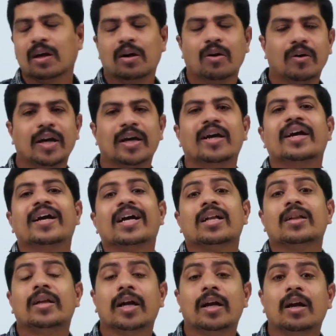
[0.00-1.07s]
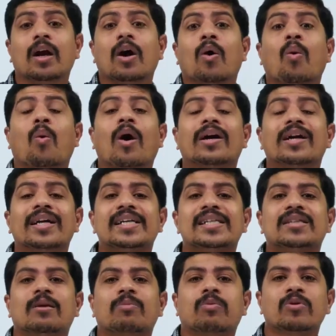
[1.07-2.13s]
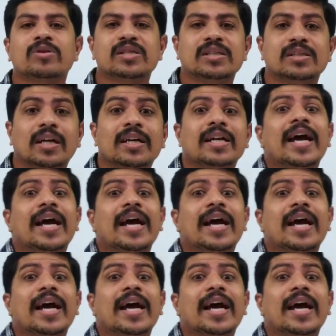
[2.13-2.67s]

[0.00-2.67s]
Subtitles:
Okay, then what is the procedure in